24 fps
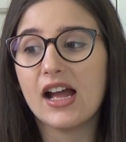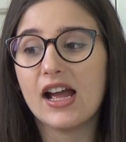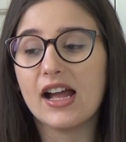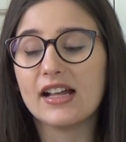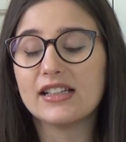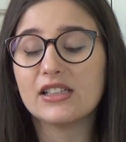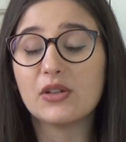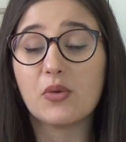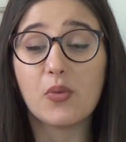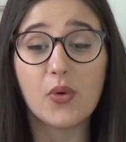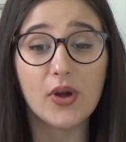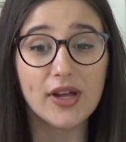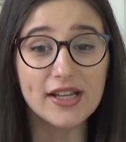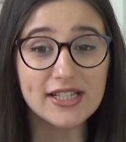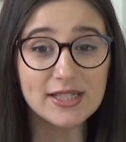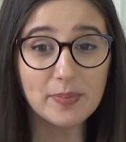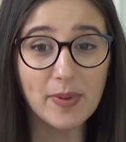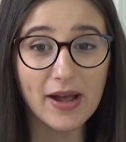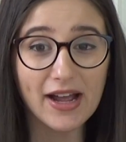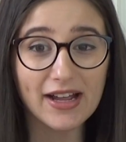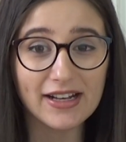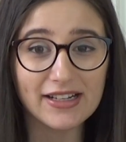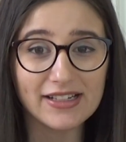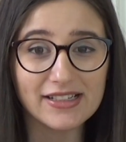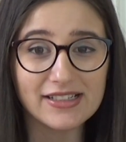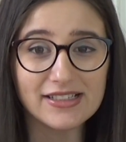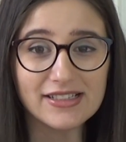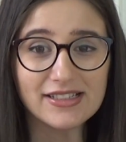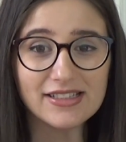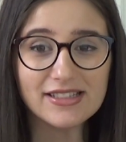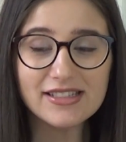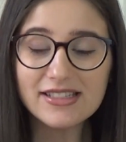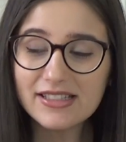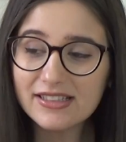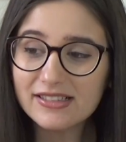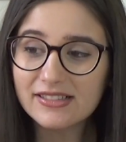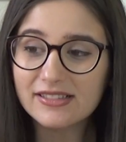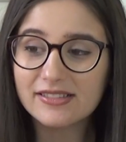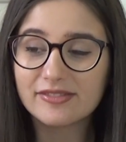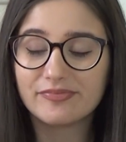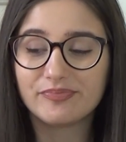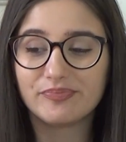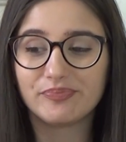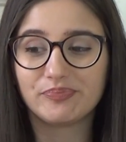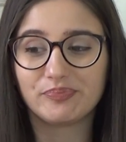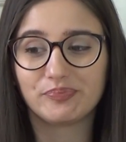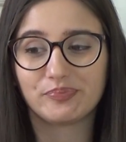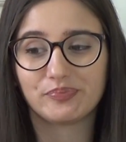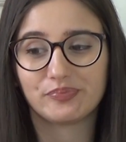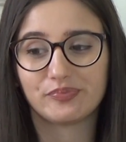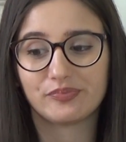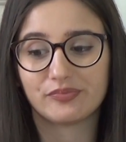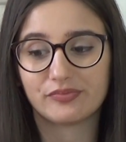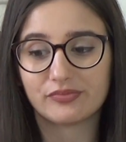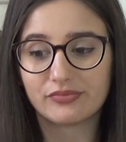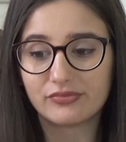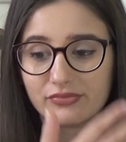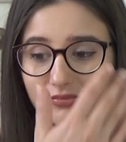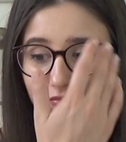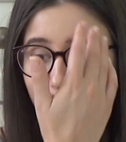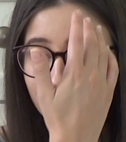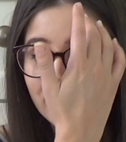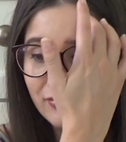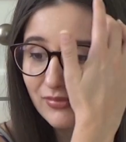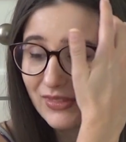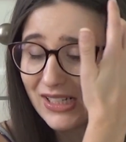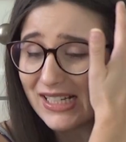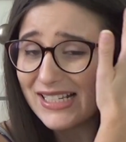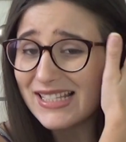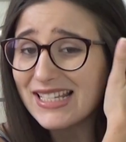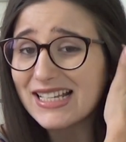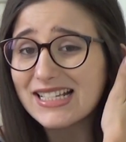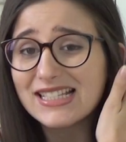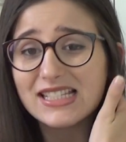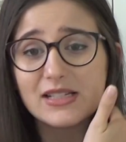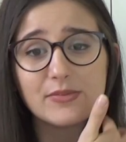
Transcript: and the worst part is like